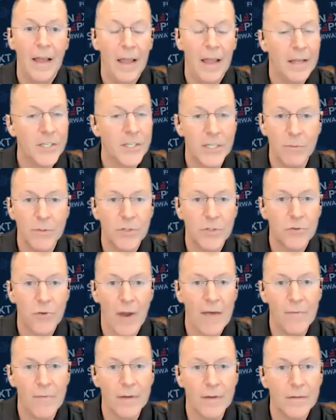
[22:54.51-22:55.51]
And she was
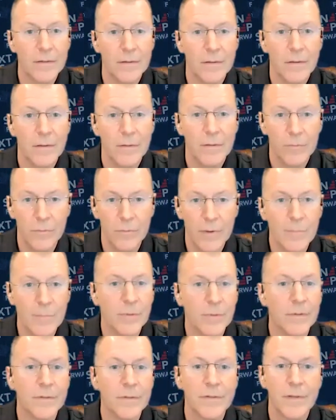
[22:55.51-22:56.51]
trafficked through
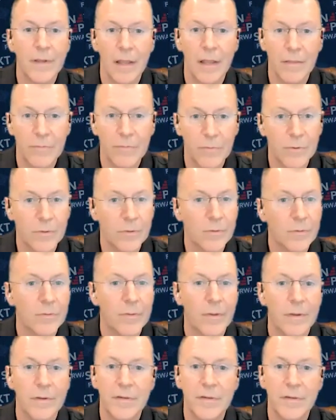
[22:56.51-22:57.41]
Naples and through